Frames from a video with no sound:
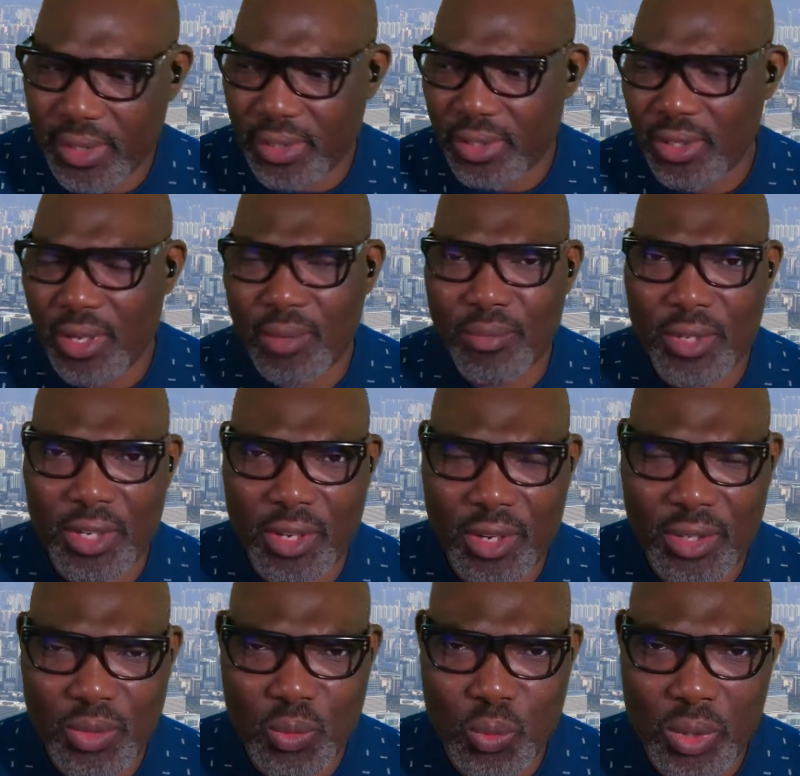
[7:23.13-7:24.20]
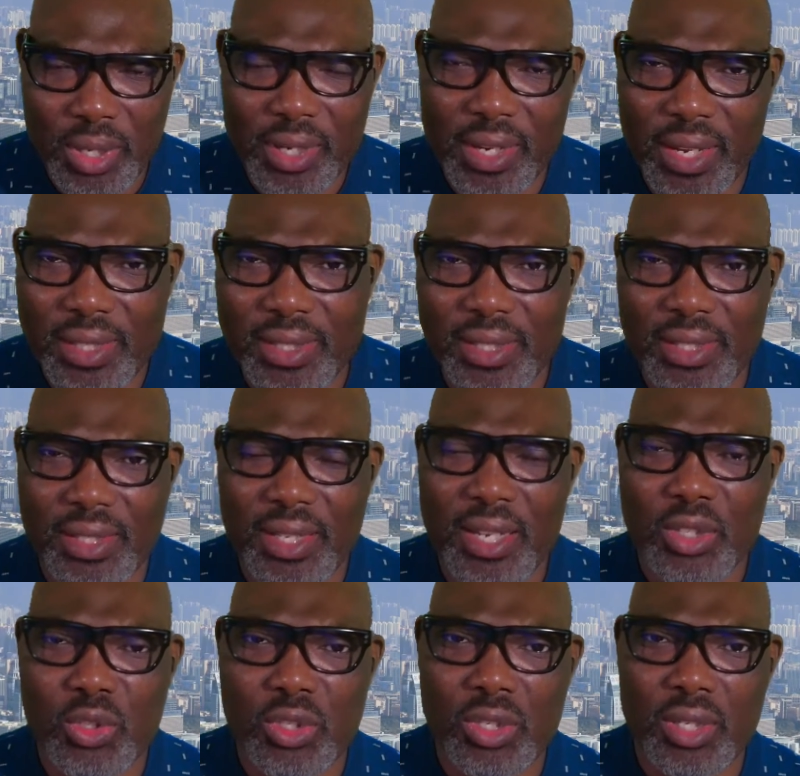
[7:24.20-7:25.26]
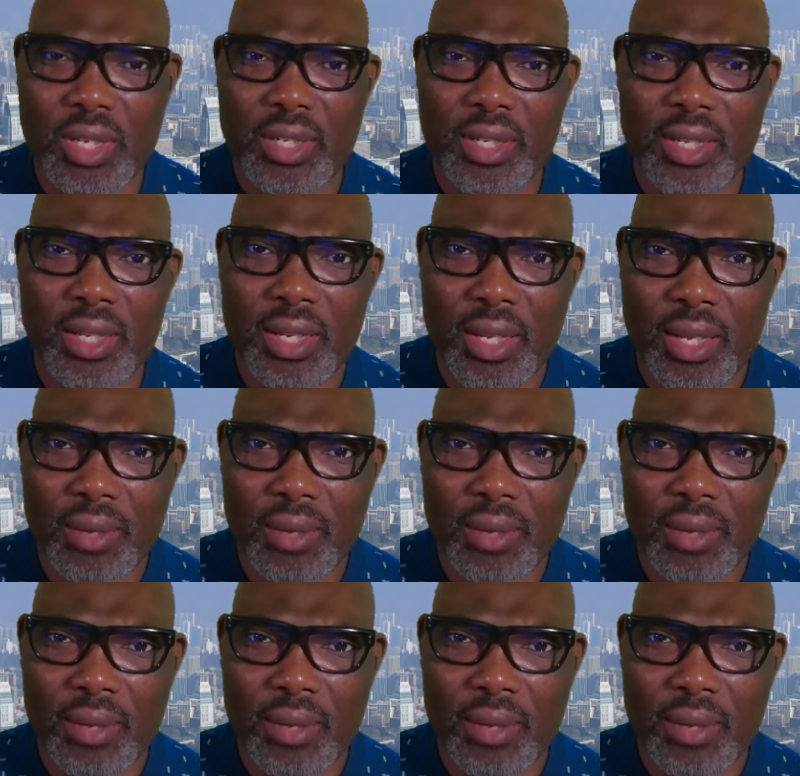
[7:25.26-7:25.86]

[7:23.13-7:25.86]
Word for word: It's not because we're late intentionally,